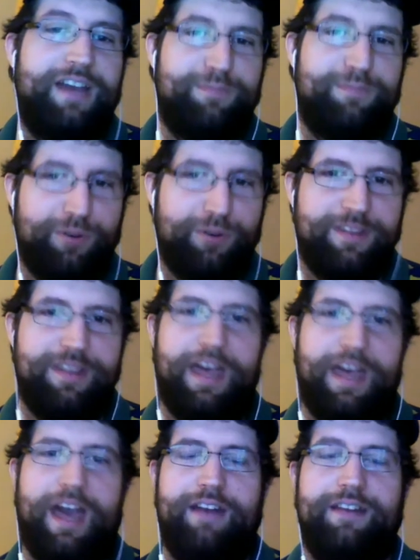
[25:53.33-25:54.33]
more than
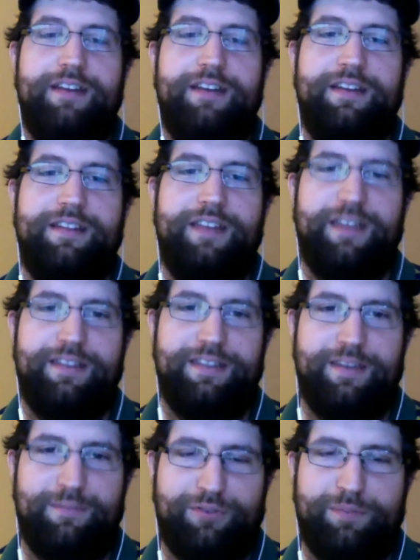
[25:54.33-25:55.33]
that,
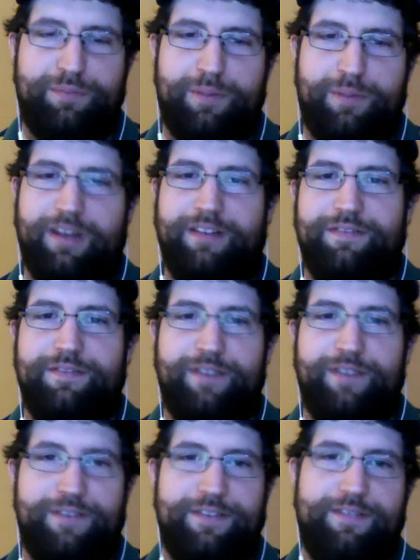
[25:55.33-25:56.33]
then we'll split it
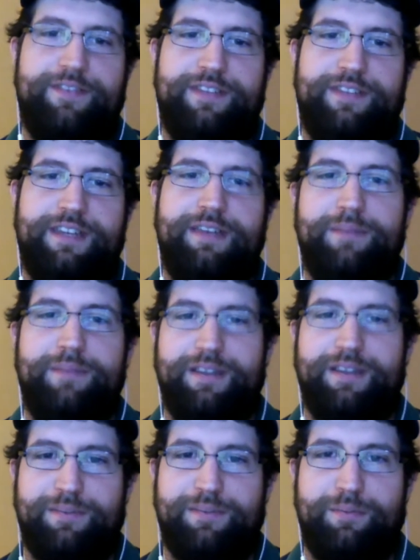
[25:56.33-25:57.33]
50-50 because it will